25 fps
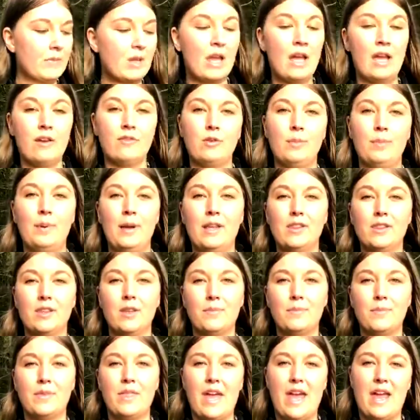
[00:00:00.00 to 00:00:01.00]
if you plant
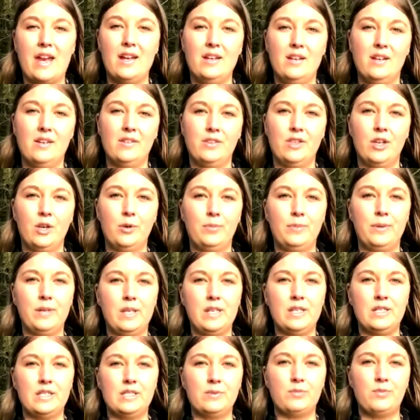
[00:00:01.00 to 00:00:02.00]
them then, they'll
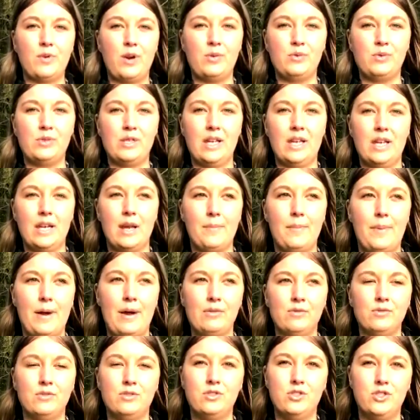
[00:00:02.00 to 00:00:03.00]
be sprouting
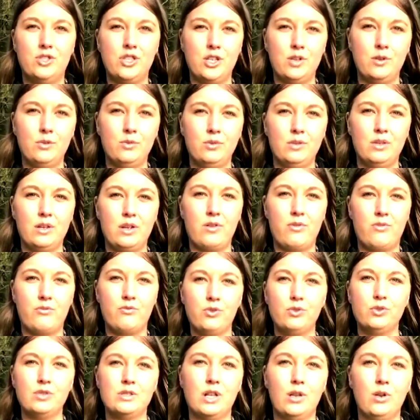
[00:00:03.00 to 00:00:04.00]
about June
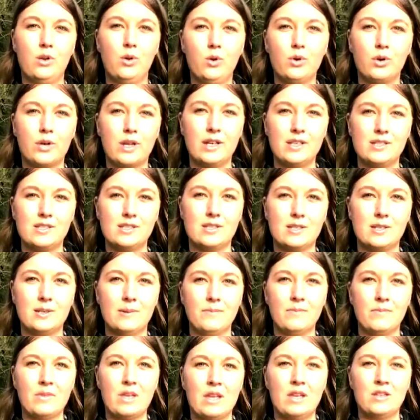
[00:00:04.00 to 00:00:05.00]
through till August.
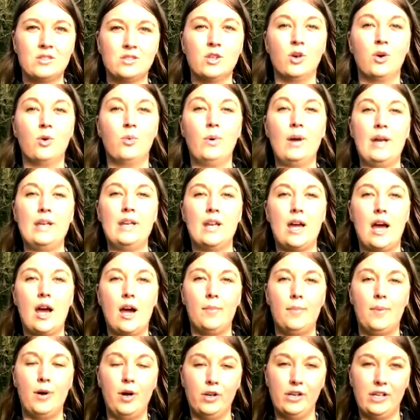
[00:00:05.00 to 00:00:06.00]
So when our
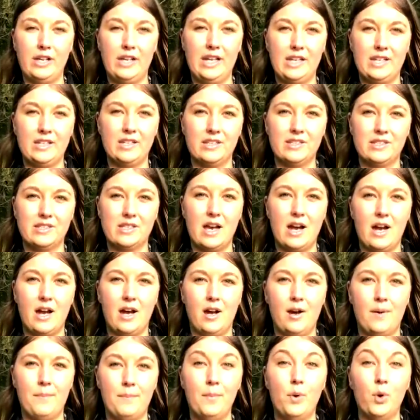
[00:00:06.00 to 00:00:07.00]
pollinators
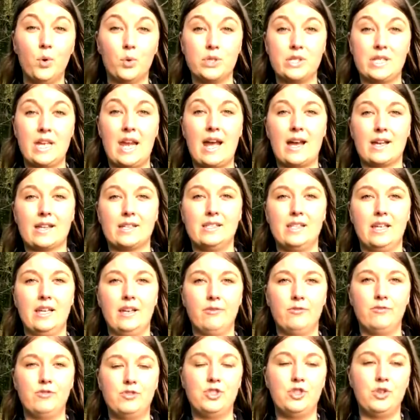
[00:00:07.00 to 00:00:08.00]
are most
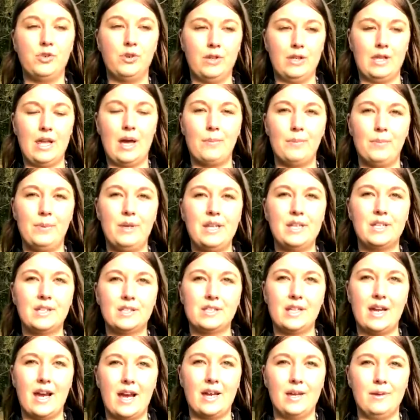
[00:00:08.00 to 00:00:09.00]
active during that peak
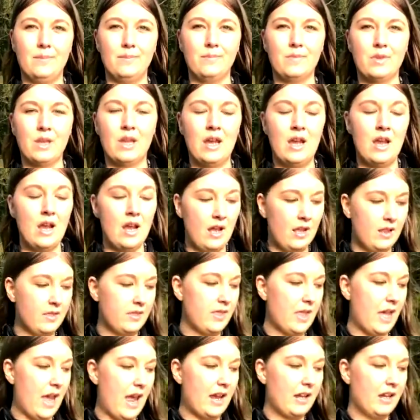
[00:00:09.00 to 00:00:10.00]
time,
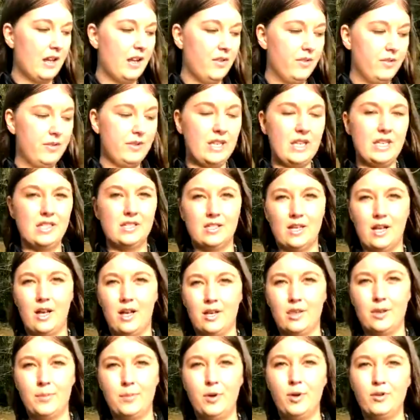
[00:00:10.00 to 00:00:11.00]
then these are
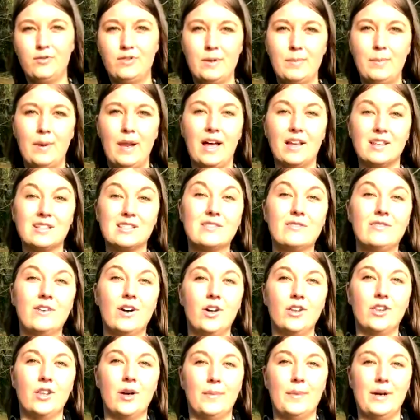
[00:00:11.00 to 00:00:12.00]
the perfect plants
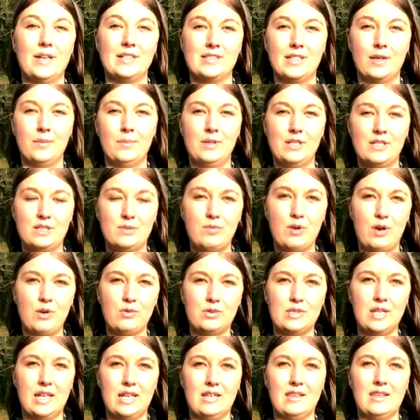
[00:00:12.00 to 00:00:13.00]
for them, as they'll be
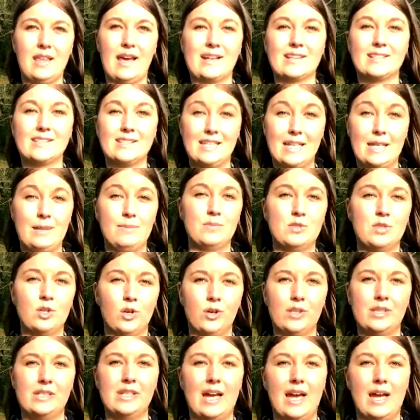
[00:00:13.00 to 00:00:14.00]
sprouting that same sort
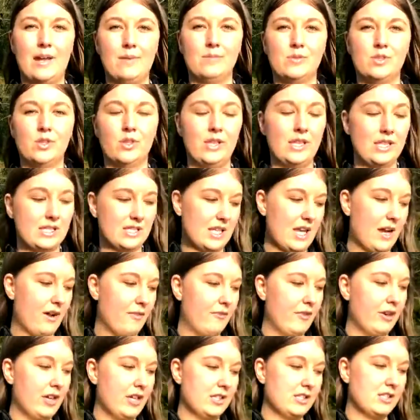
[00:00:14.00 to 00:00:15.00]
of time. So this
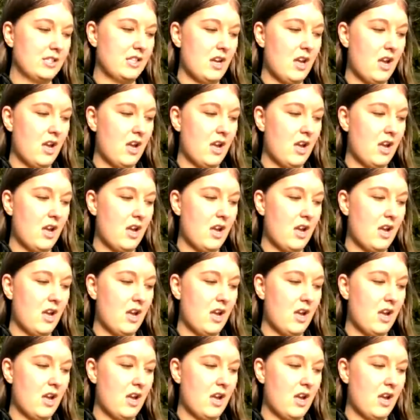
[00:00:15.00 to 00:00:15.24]
covers